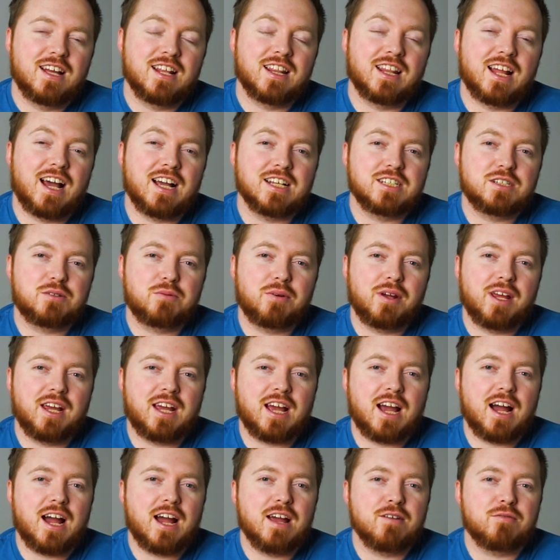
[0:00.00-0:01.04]
Last week
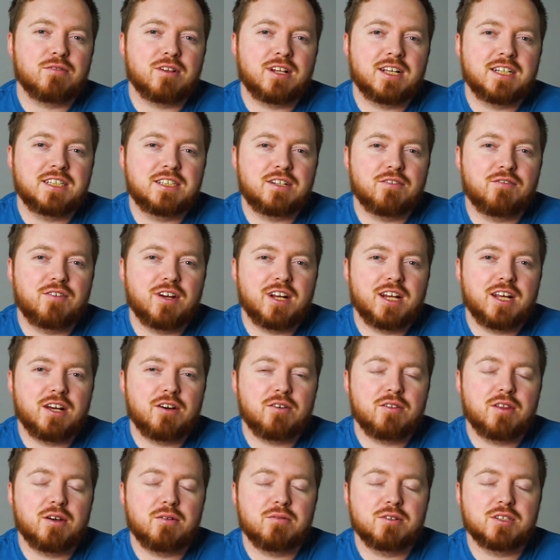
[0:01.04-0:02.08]
I released a
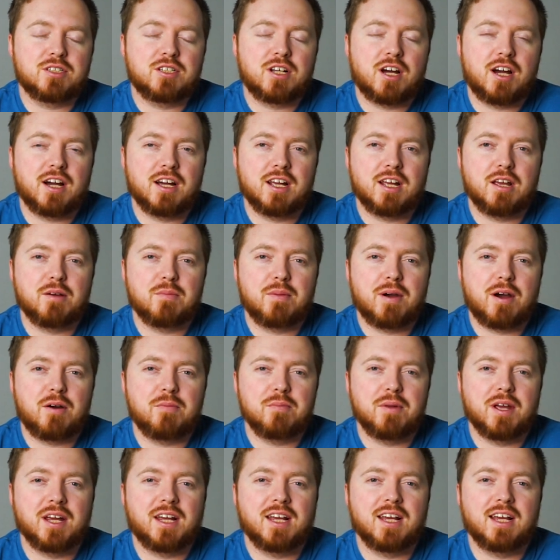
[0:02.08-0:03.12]
video that was talking about
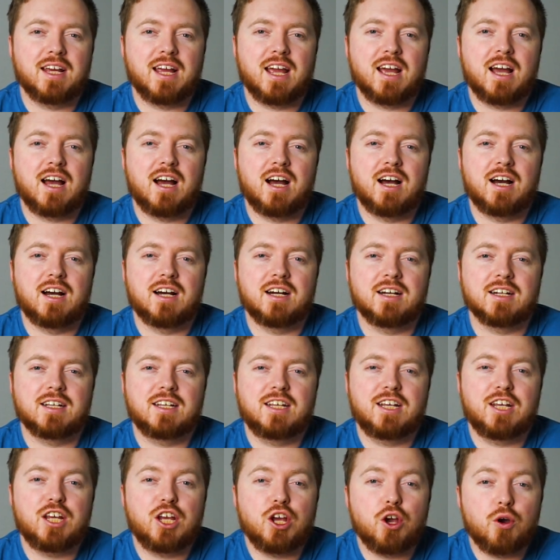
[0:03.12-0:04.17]
making a
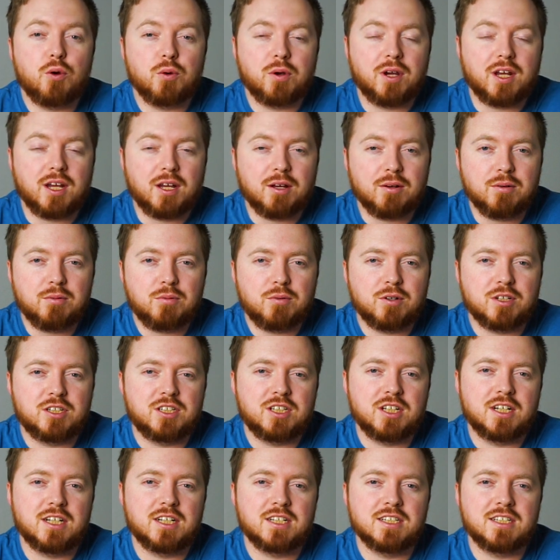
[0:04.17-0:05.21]
kioke,
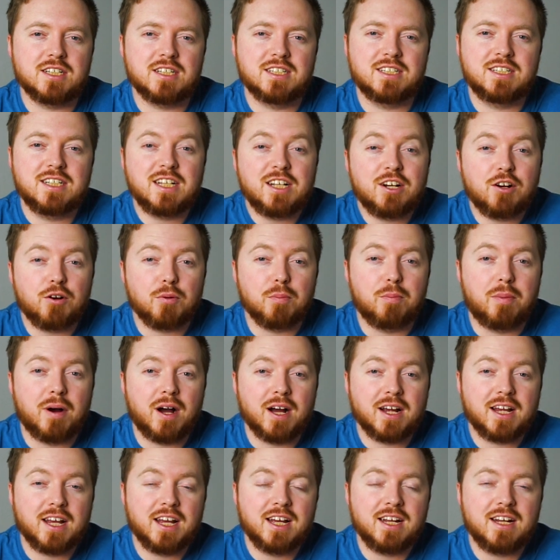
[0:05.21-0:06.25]
which is a cedar
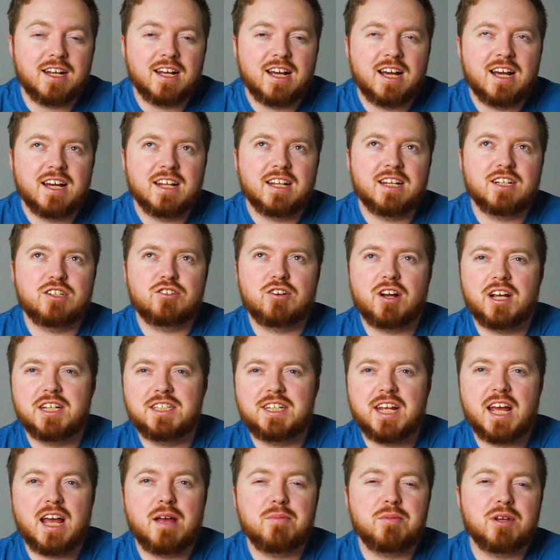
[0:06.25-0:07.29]
bucket that tries
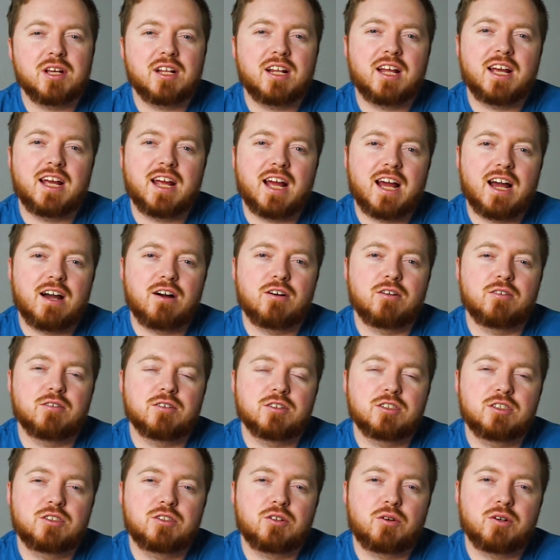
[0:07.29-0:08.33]
to emulate
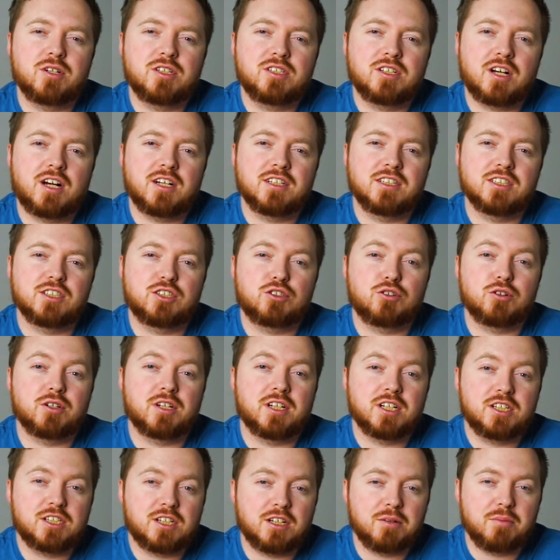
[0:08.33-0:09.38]
how soy sauce is
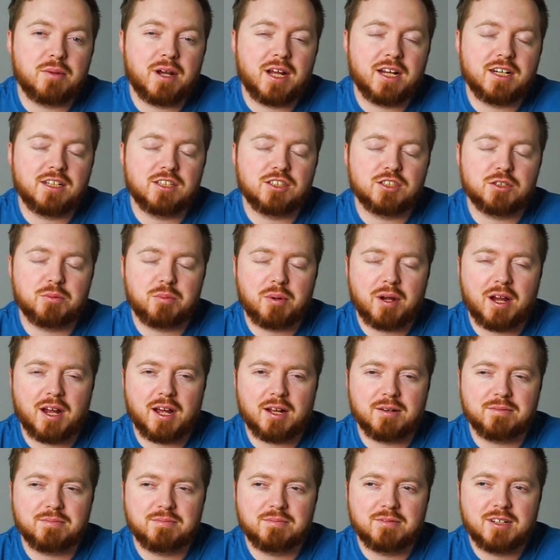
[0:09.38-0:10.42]
traditionally made in
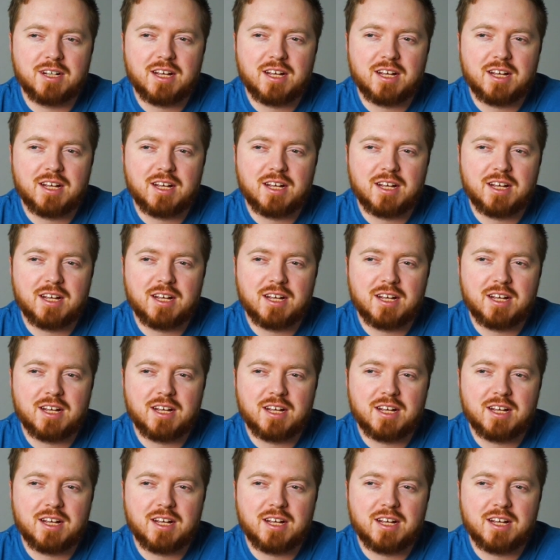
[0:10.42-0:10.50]
Japan.